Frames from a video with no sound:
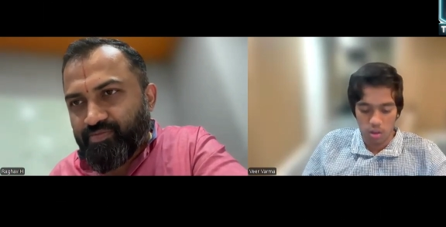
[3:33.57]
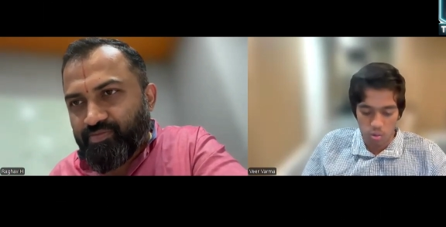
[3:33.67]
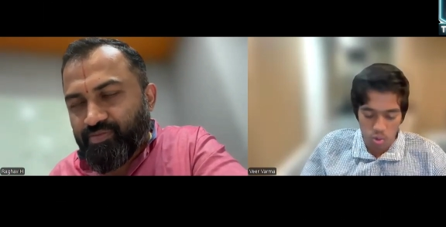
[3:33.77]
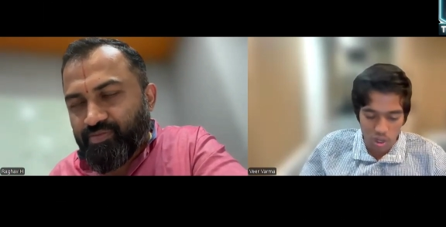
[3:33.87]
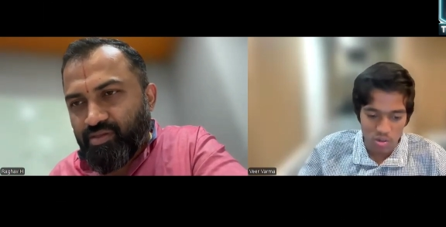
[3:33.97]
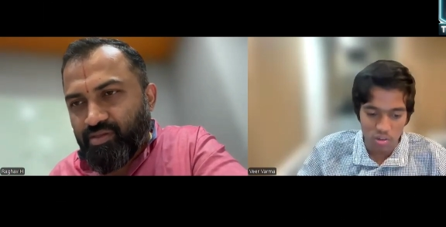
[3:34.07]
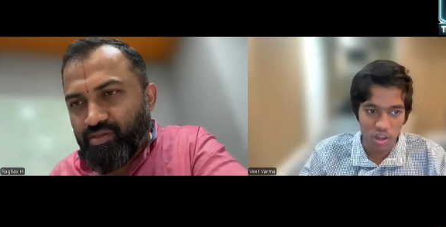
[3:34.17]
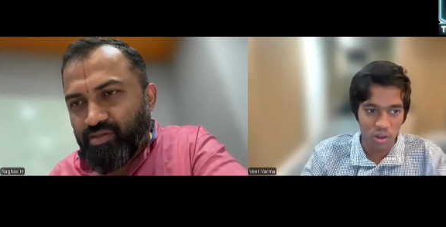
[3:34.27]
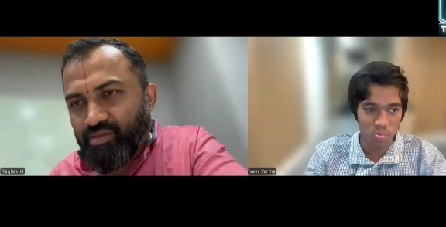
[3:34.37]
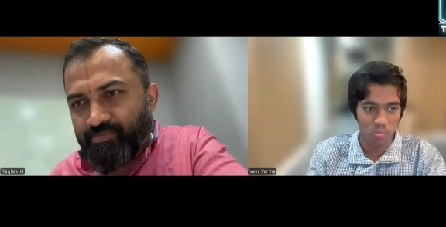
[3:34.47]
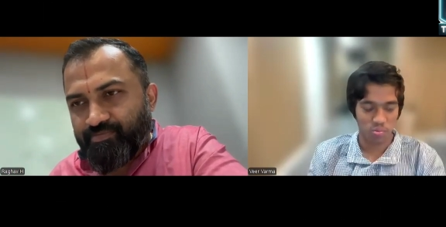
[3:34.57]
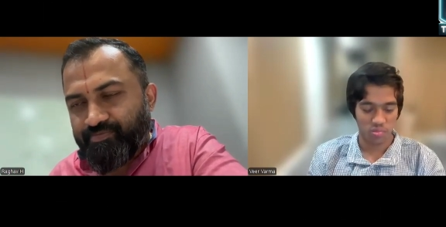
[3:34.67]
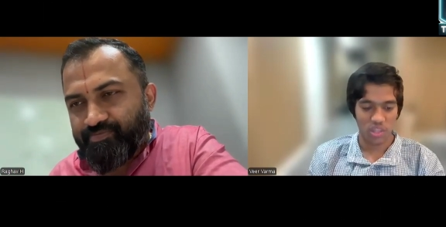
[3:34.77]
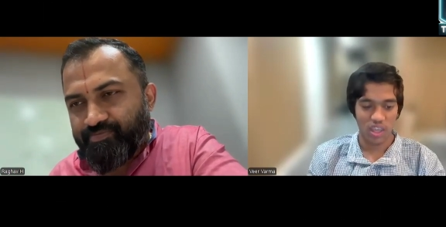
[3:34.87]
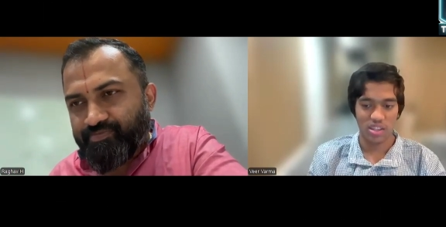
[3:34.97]
Speaker 1: Wow. Um,
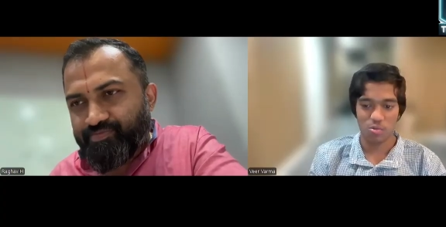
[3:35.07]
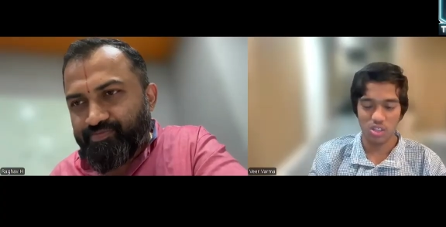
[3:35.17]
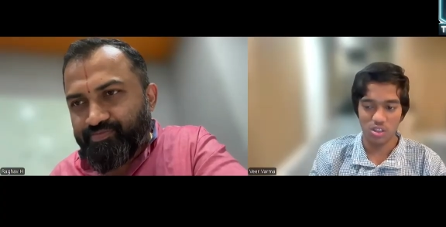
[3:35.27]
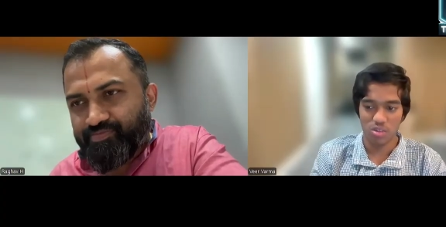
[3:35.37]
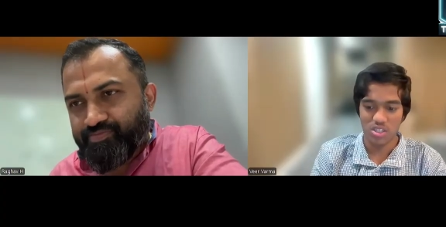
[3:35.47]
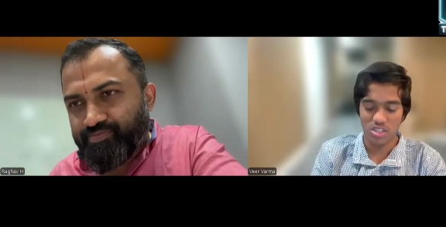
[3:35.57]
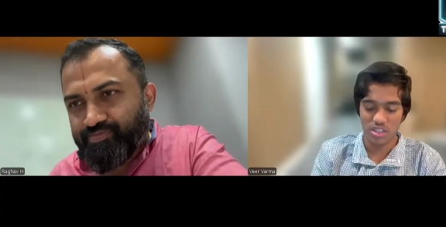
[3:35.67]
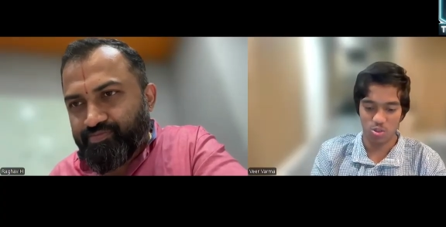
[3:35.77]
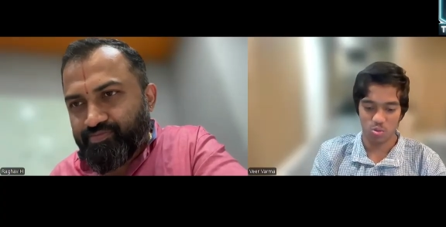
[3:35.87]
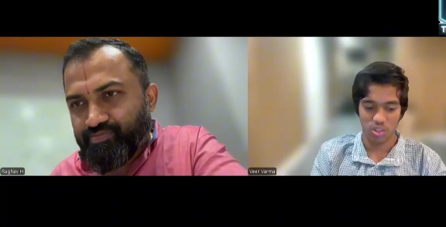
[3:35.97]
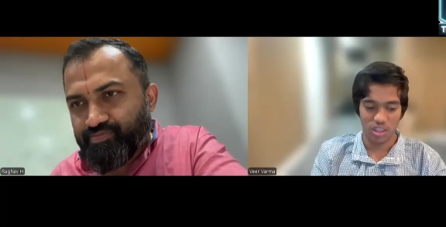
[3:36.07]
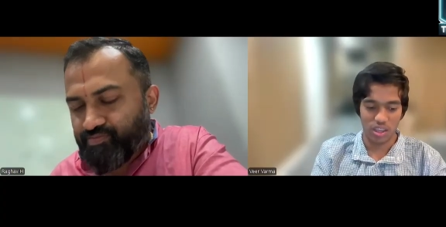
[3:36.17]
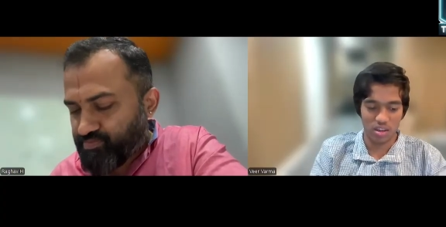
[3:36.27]
yeah, that really resonates with me.